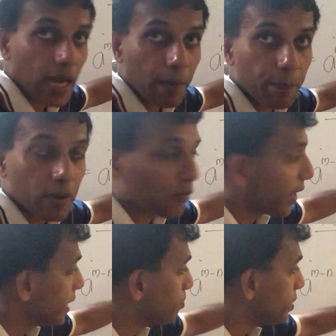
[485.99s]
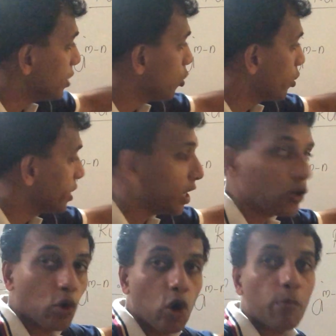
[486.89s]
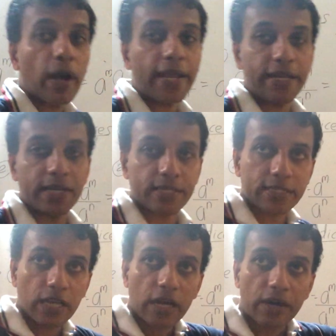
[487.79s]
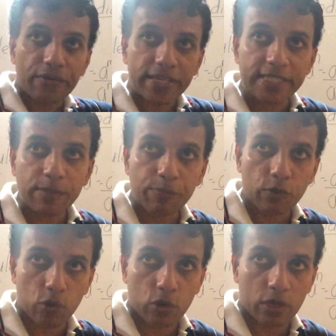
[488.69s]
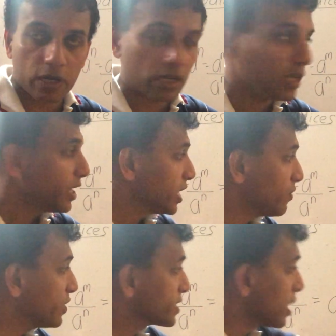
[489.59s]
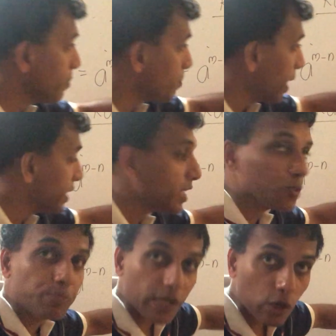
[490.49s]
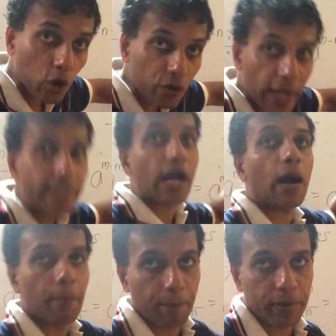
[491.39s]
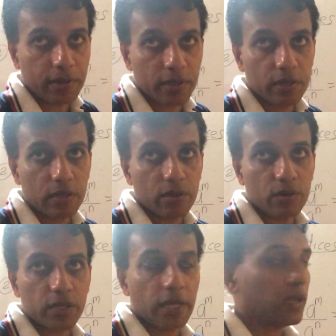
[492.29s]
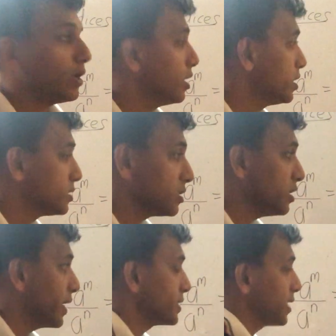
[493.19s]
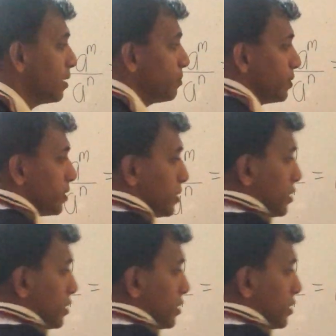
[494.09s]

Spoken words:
up, right below here, no minus, reciprocal. If it's come minus below, right up. Okay, see example.